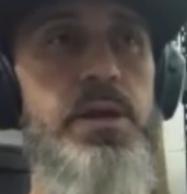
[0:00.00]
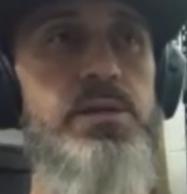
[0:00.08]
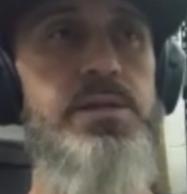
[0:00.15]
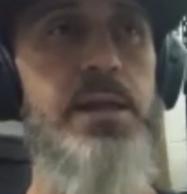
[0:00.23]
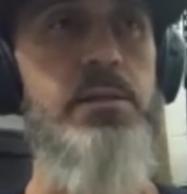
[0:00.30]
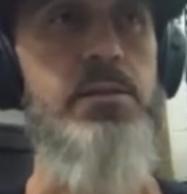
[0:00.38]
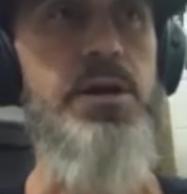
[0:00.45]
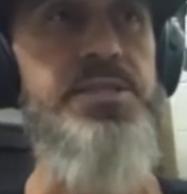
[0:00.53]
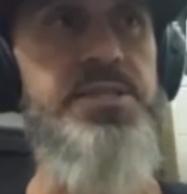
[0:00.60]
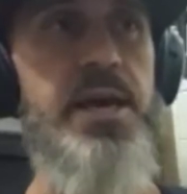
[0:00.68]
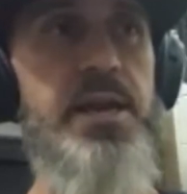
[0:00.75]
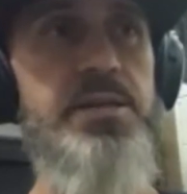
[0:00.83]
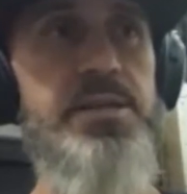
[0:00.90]
I looked
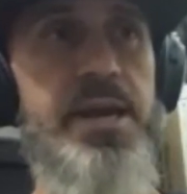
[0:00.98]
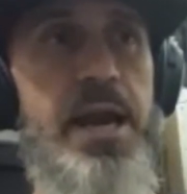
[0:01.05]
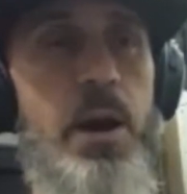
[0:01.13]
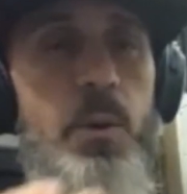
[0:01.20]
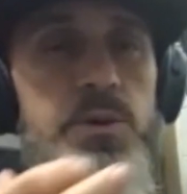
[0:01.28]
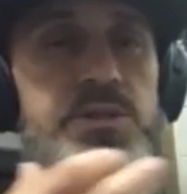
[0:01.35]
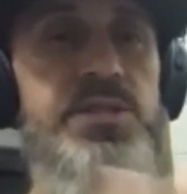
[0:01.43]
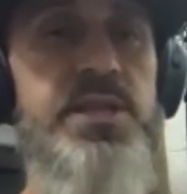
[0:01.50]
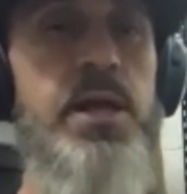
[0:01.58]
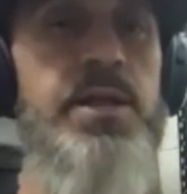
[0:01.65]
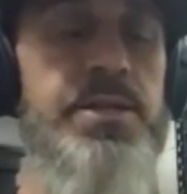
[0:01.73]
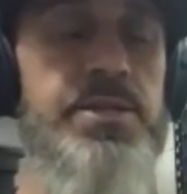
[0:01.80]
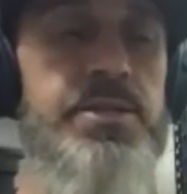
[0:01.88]
at it as like I was
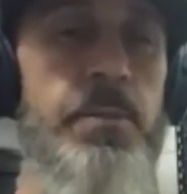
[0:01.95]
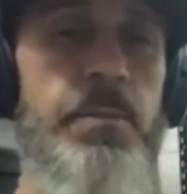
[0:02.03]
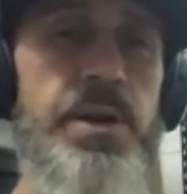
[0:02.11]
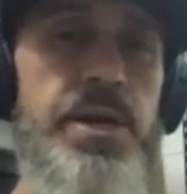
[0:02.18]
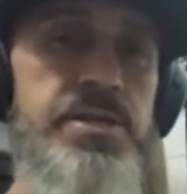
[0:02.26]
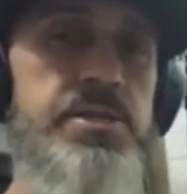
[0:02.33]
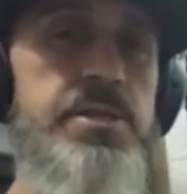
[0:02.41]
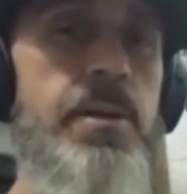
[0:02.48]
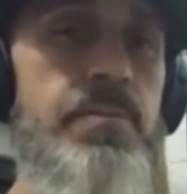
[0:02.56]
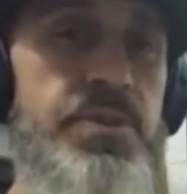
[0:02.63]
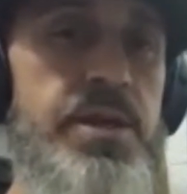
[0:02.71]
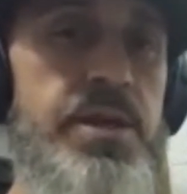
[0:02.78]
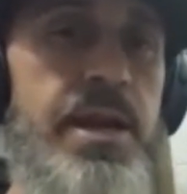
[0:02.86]
selling somebody
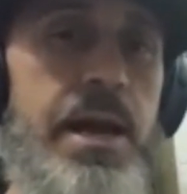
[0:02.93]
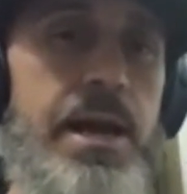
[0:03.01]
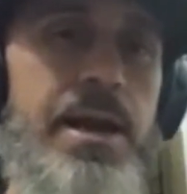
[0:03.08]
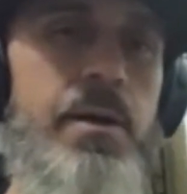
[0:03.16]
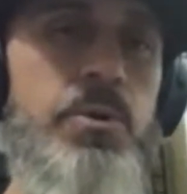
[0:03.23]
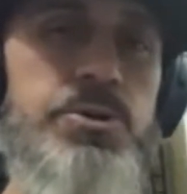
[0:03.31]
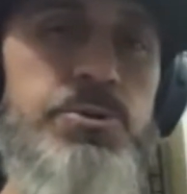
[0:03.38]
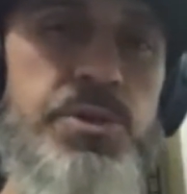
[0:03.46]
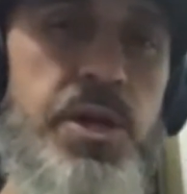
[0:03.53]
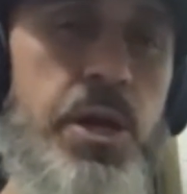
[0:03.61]
something, and I almost wasn't